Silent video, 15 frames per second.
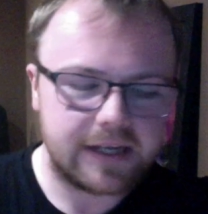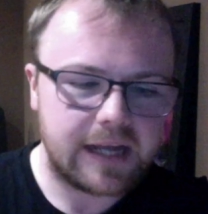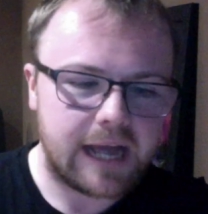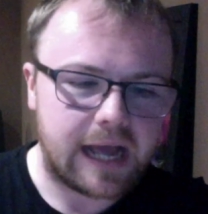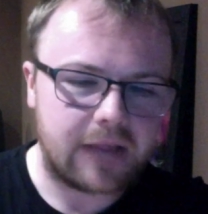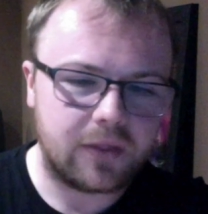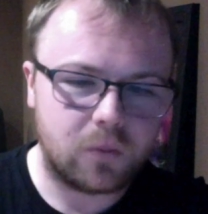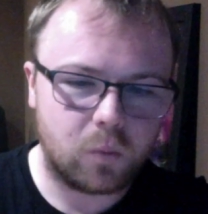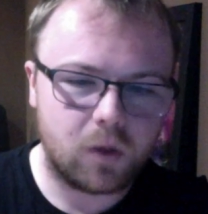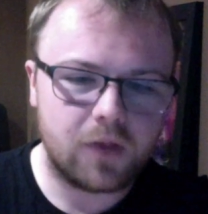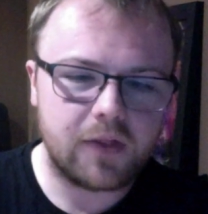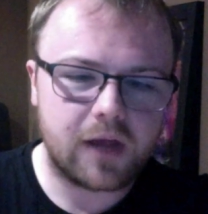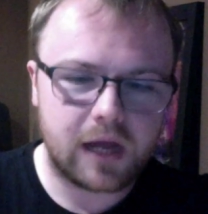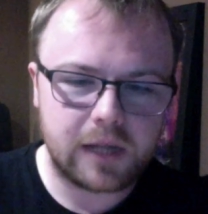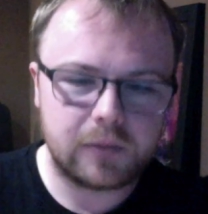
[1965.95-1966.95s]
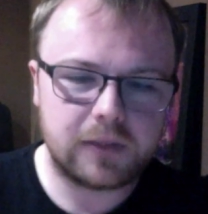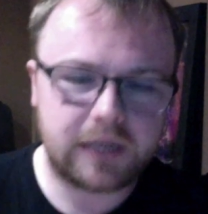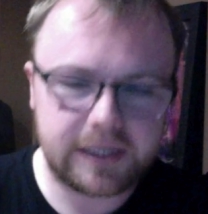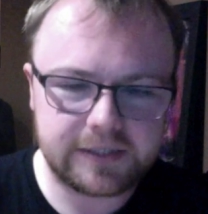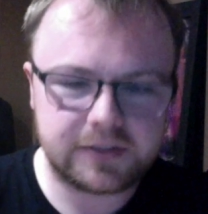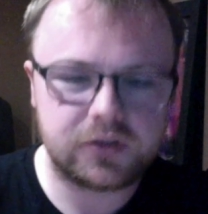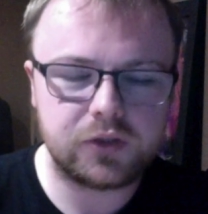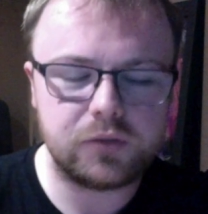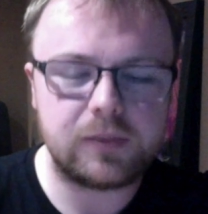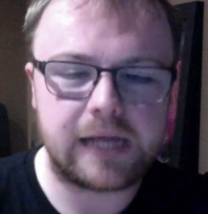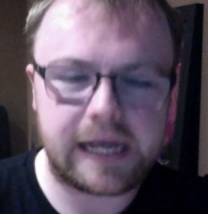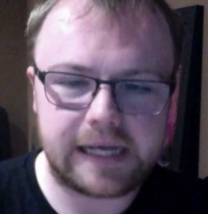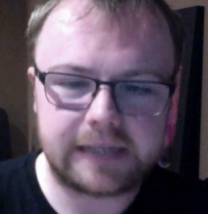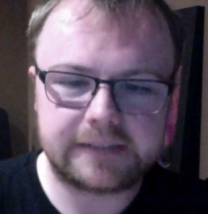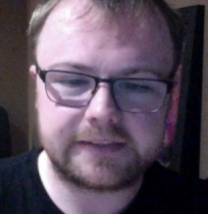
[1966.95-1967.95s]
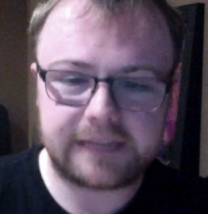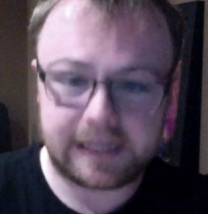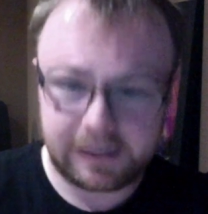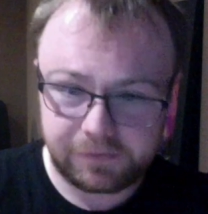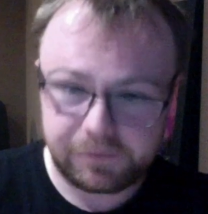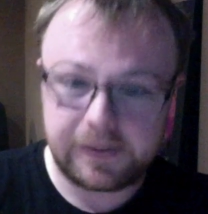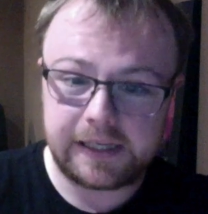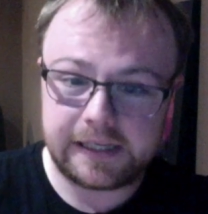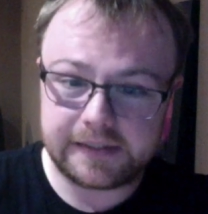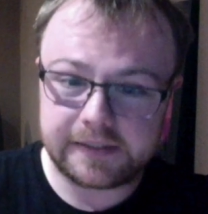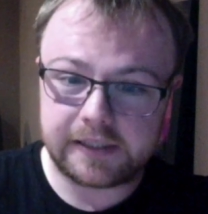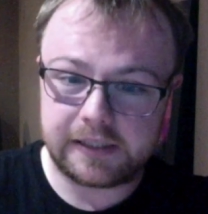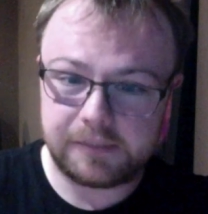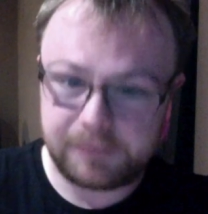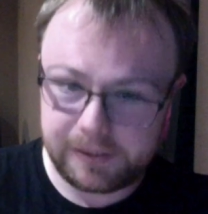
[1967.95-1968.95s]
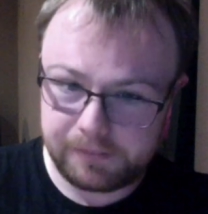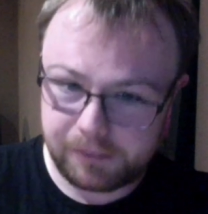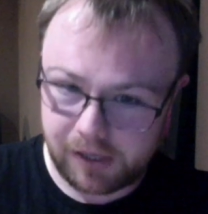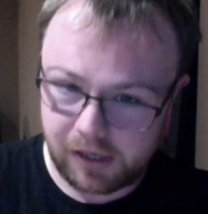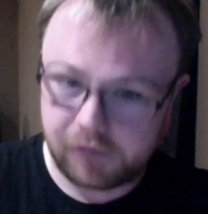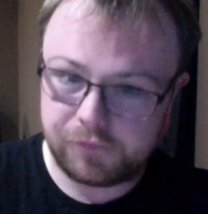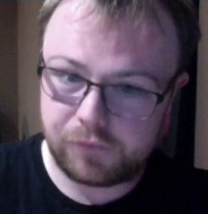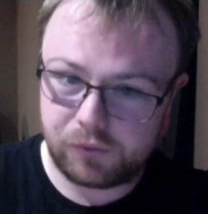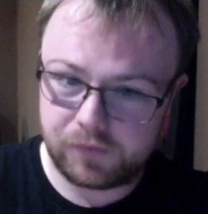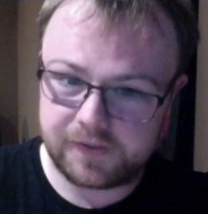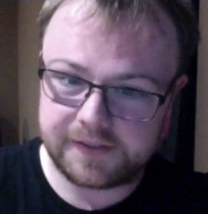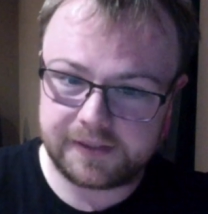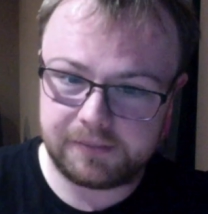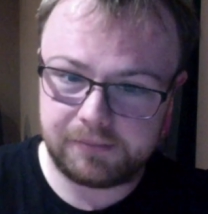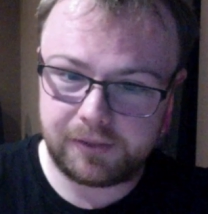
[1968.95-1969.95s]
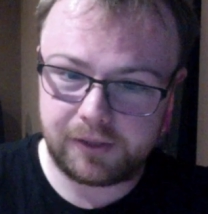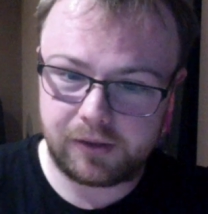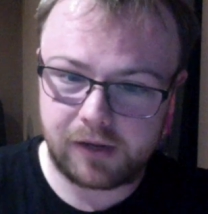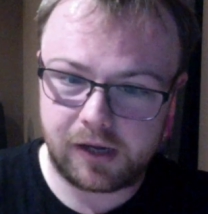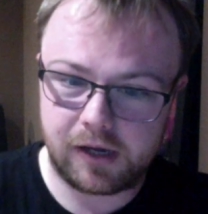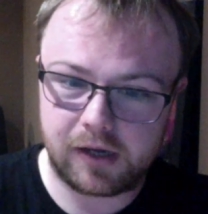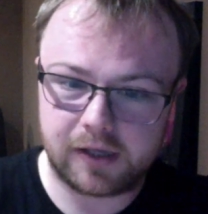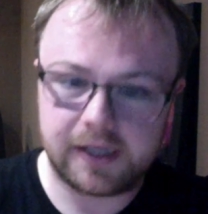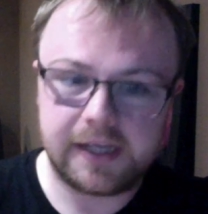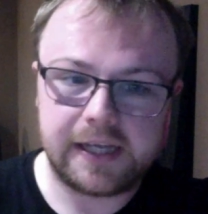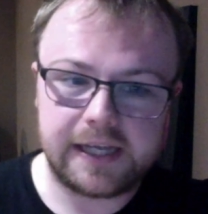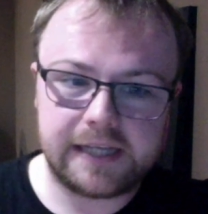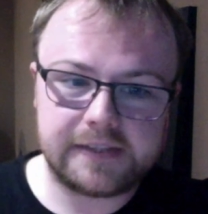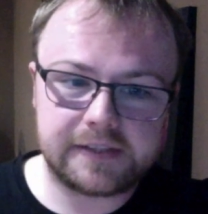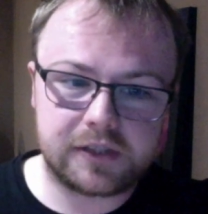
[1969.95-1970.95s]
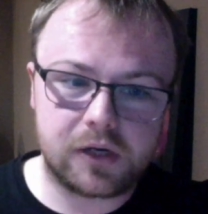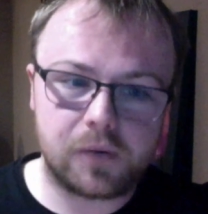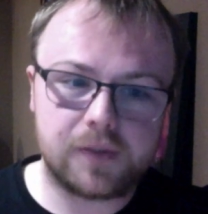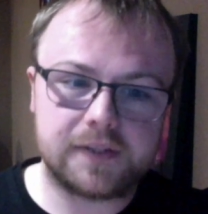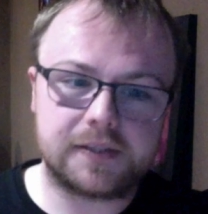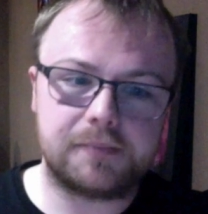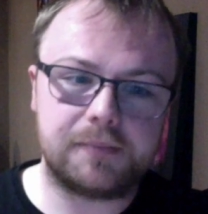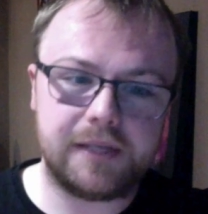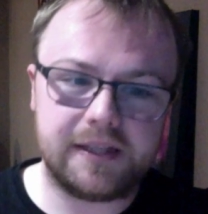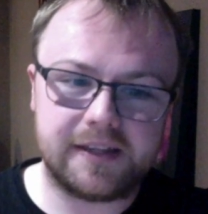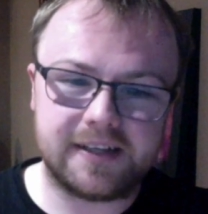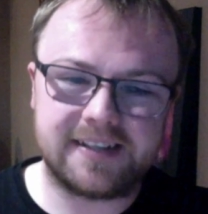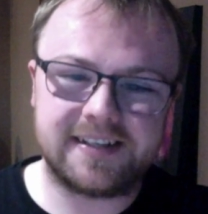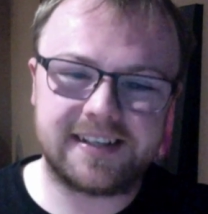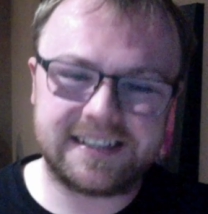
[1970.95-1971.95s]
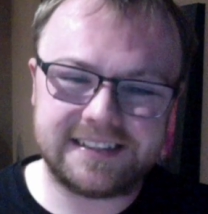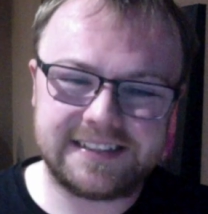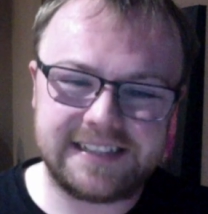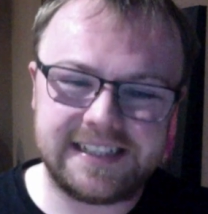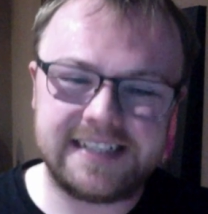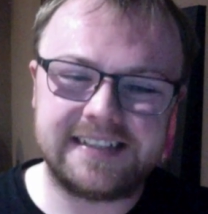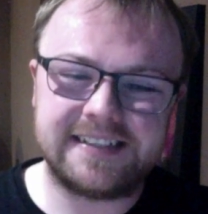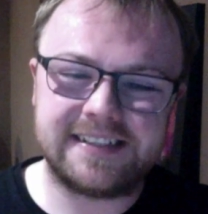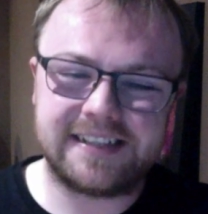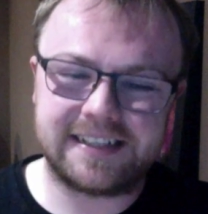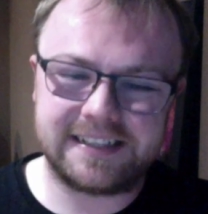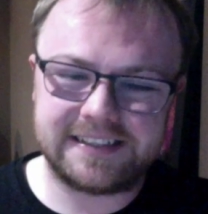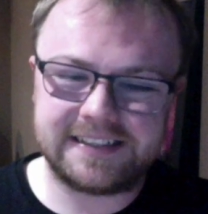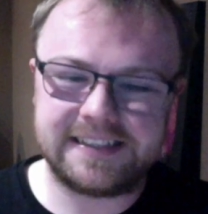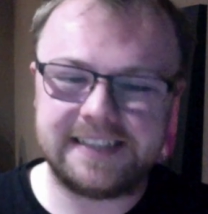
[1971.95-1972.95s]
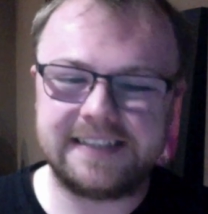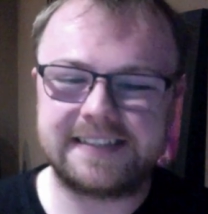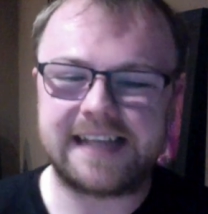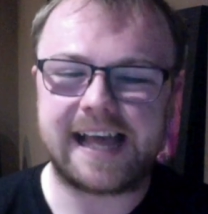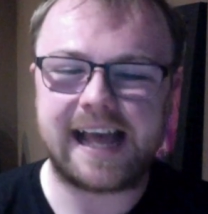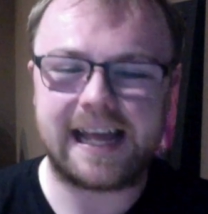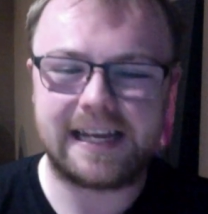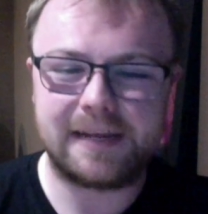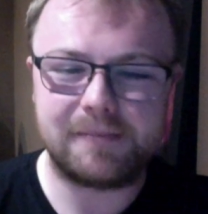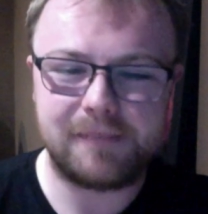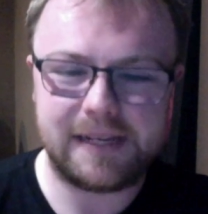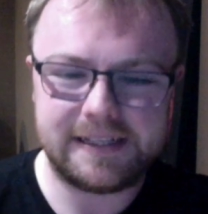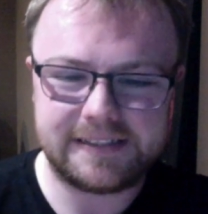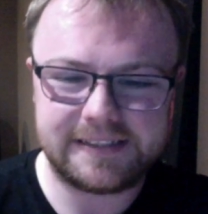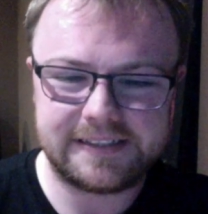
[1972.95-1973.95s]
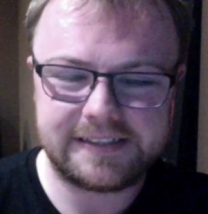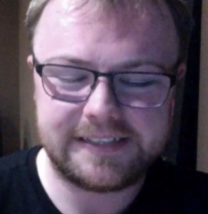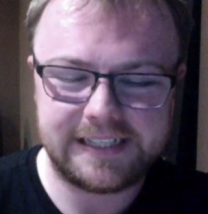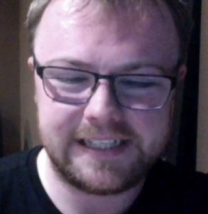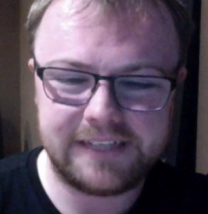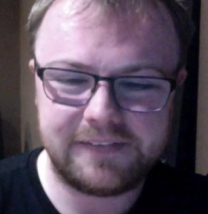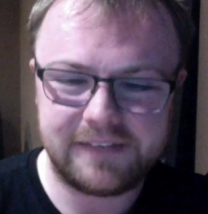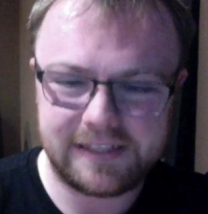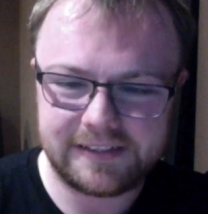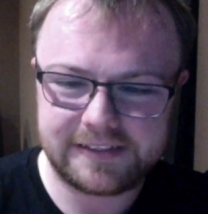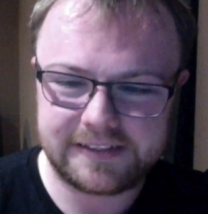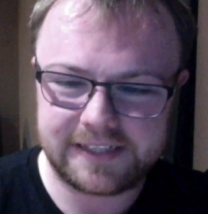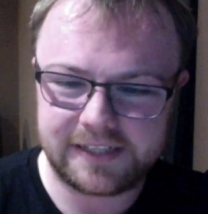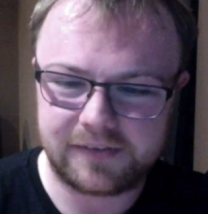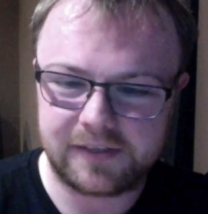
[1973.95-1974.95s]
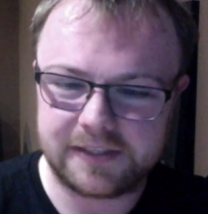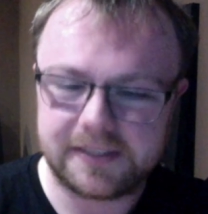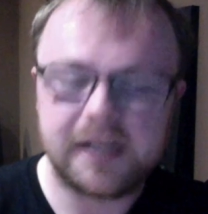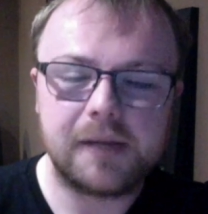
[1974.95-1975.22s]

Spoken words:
And the one that I would like to do next, and I think is going to be part 4 of the symbiote arc, is going to be the 1990s animated TV series.